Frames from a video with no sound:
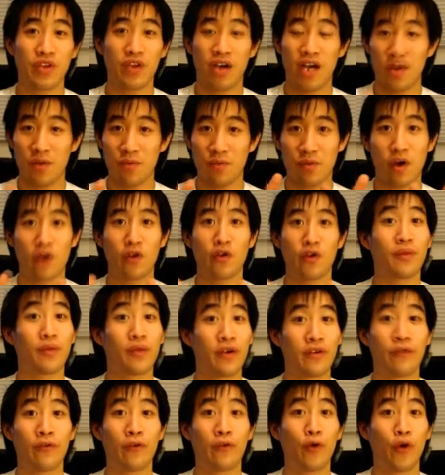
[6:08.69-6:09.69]
I had mine on
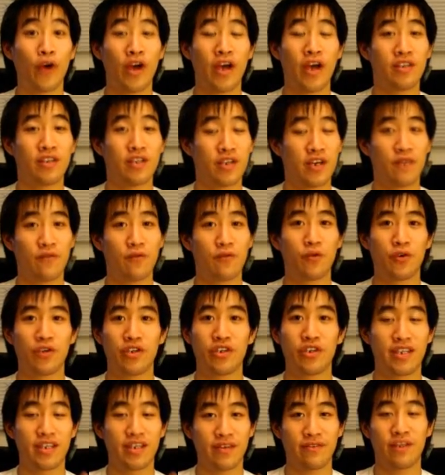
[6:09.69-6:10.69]
my forehead, so everyone
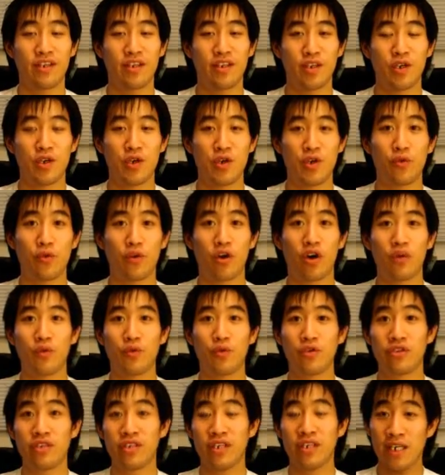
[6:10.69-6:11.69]
definitely knew who I
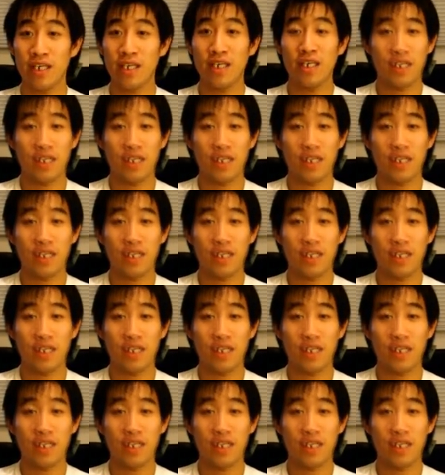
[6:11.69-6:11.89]
was.